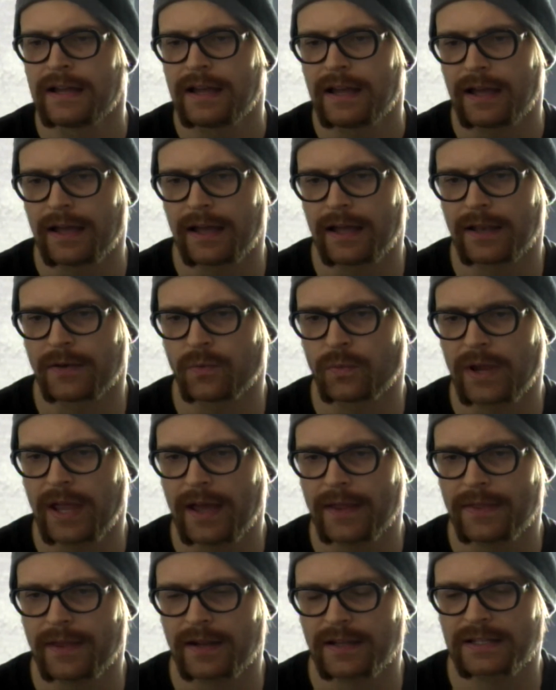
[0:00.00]
And we
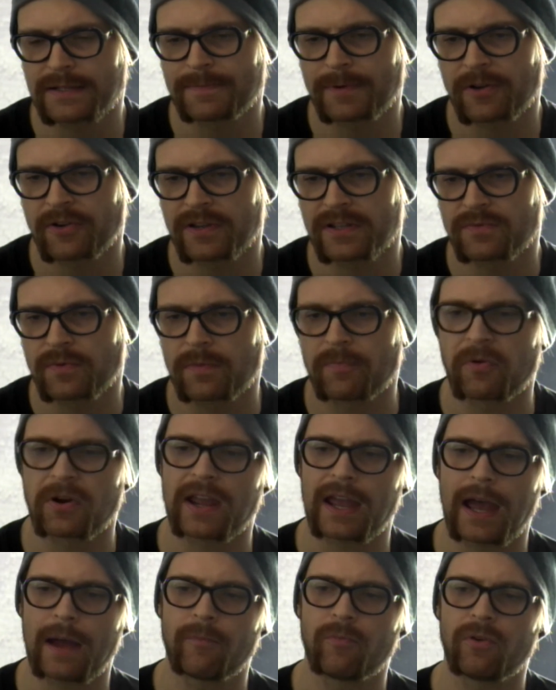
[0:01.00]
had that experience with
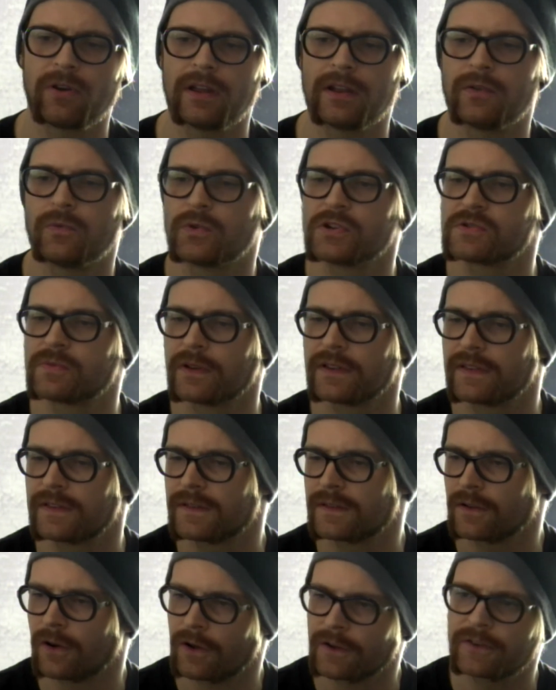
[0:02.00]
Precambrian, which
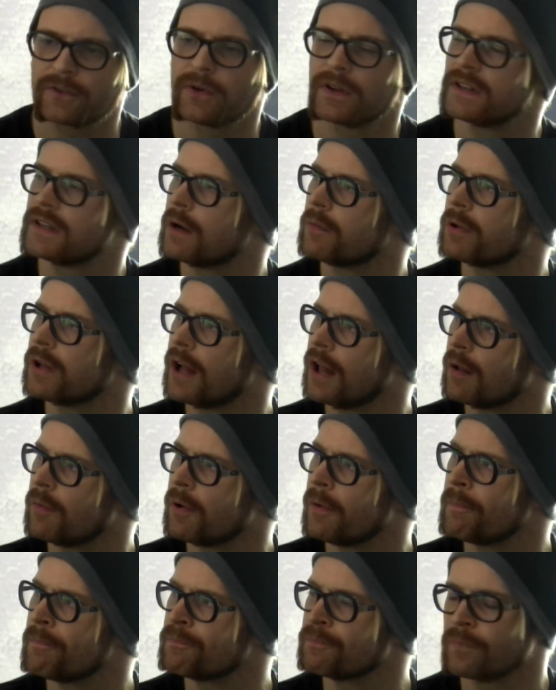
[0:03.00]
was also a double
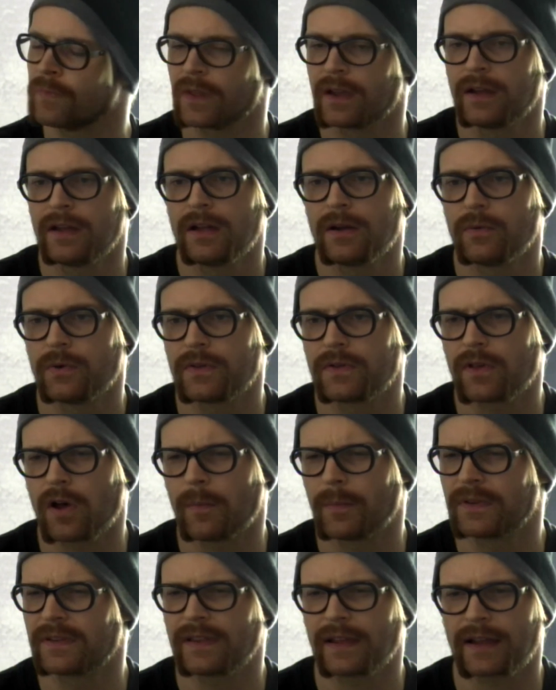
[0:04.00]
album with
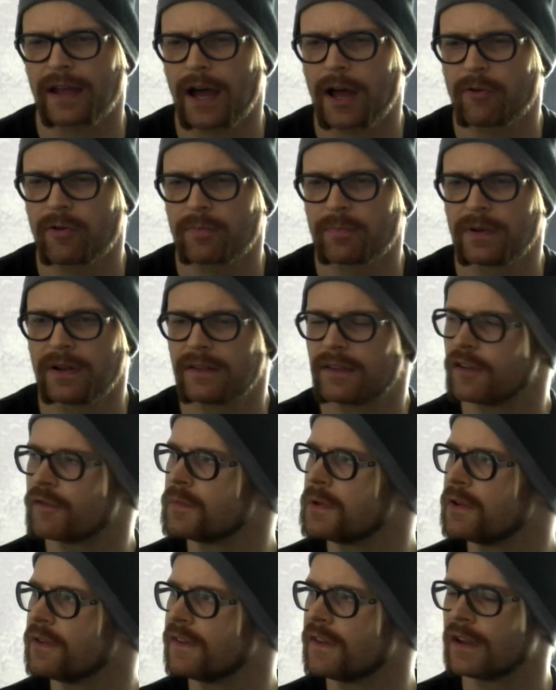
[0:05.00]
almost like 100 minutes of
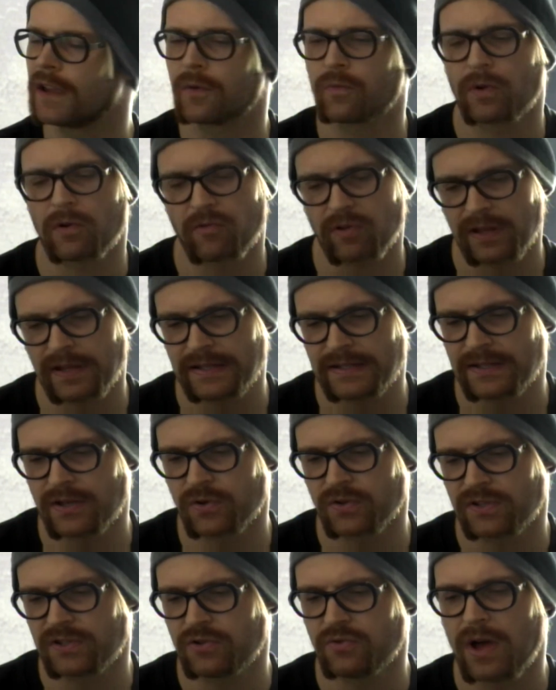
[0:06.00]
music, and we released
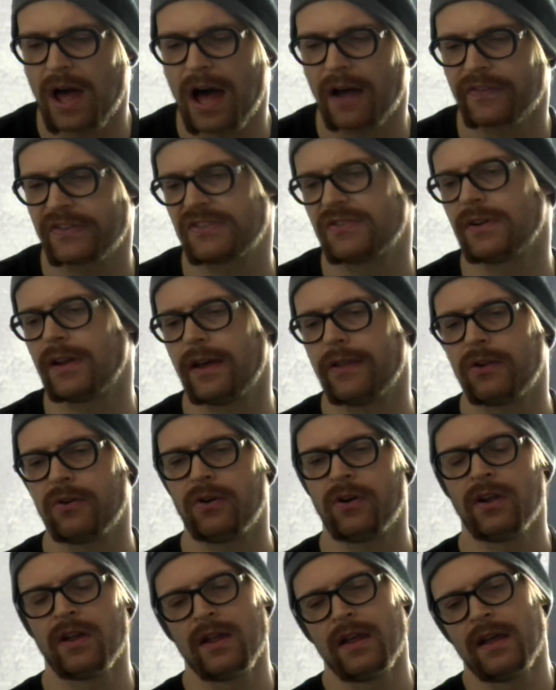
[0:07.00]
those 2 halves
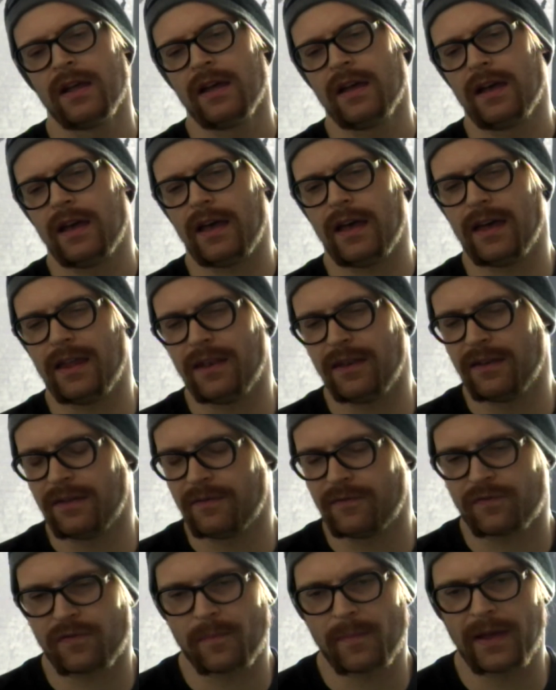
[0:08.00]
together. And
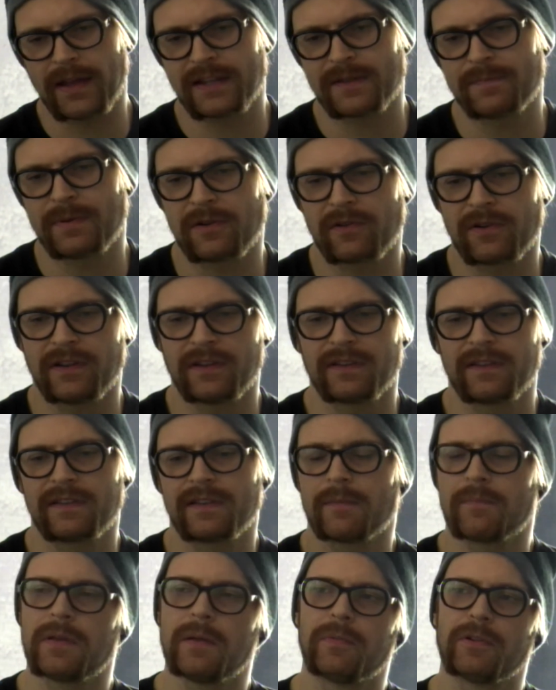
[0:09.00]
from my experience,
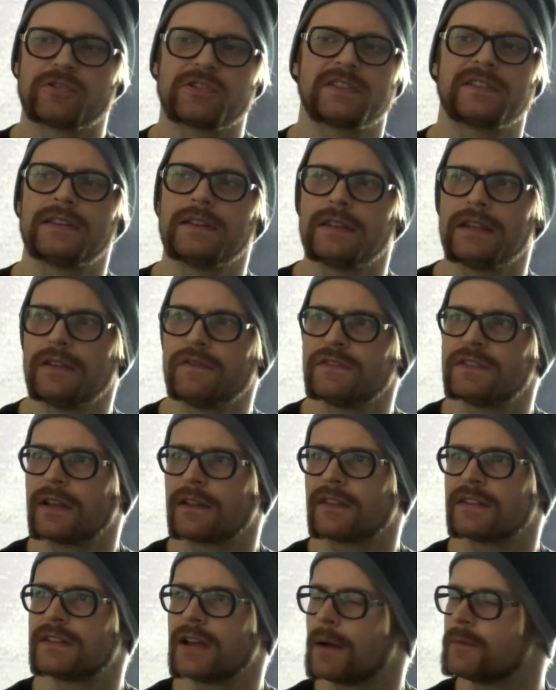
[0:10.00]
some people just didn't even take
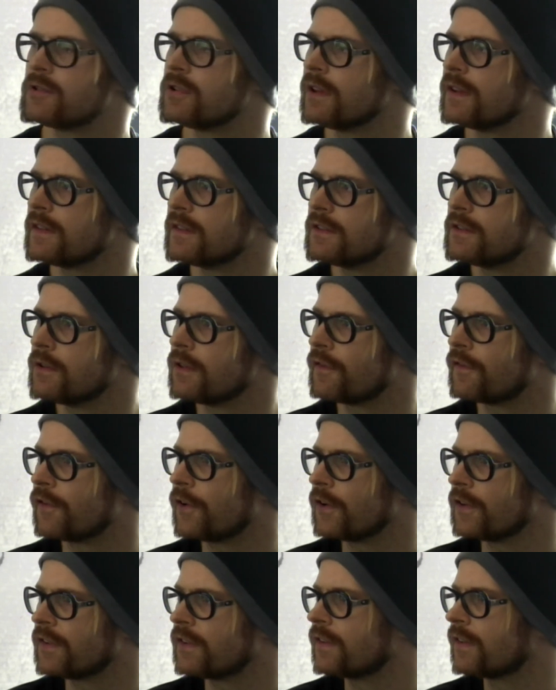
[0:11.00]
the time to listen to the
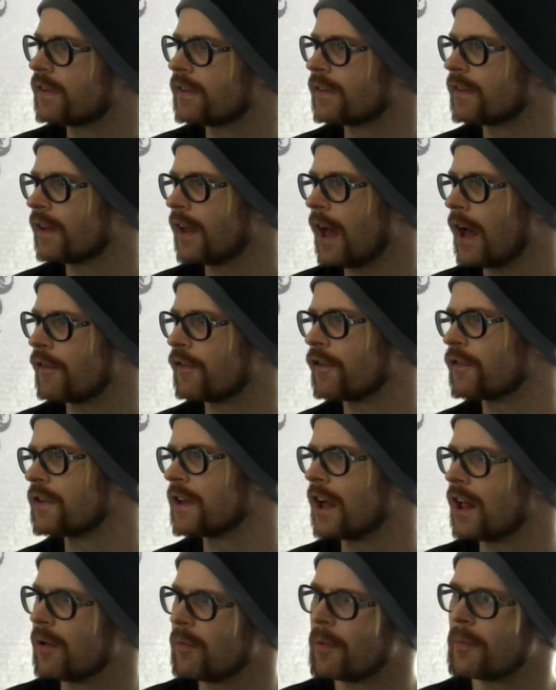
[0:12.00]
first half of
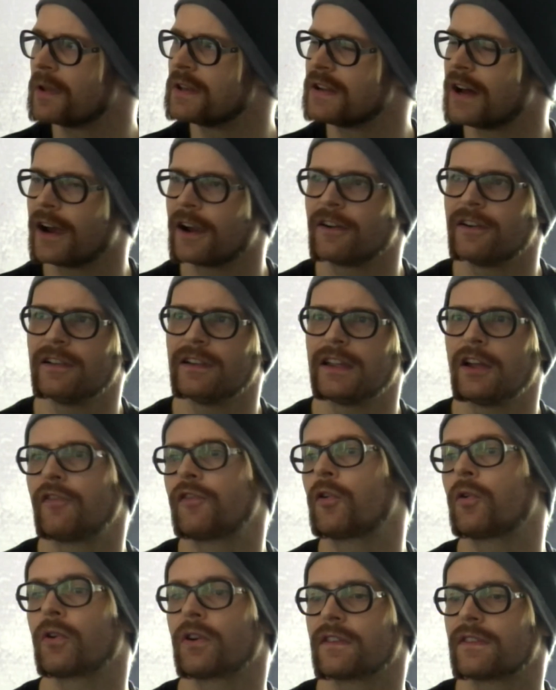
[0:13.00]
the album entirely. Of
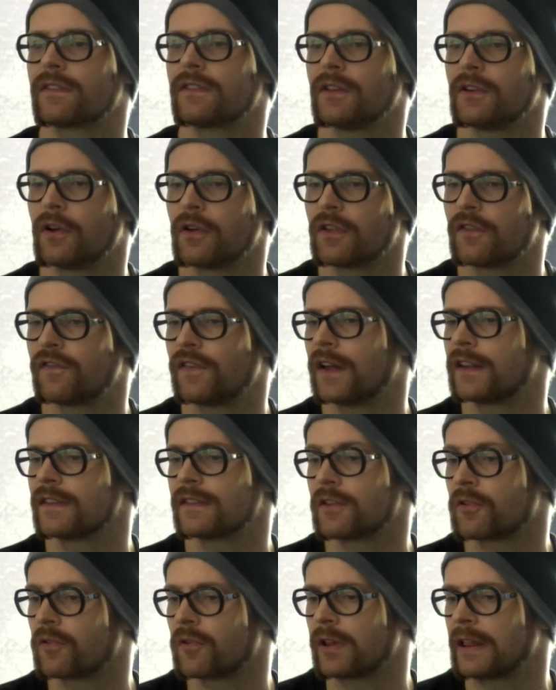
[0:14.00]
course, the fans
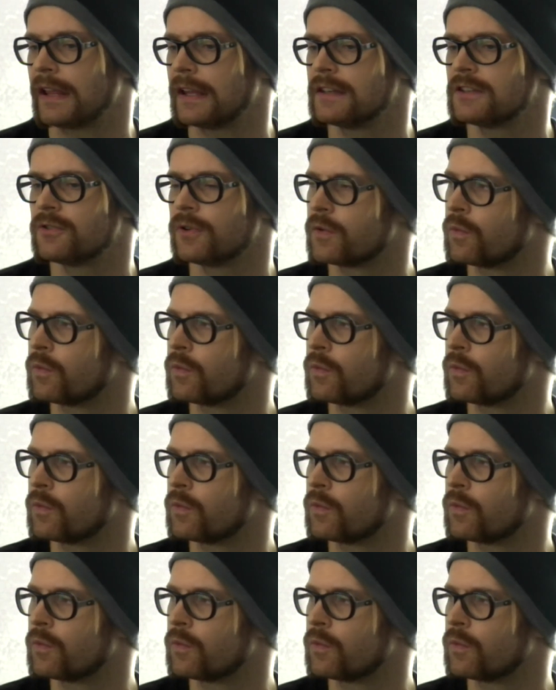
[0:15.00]
that are really into it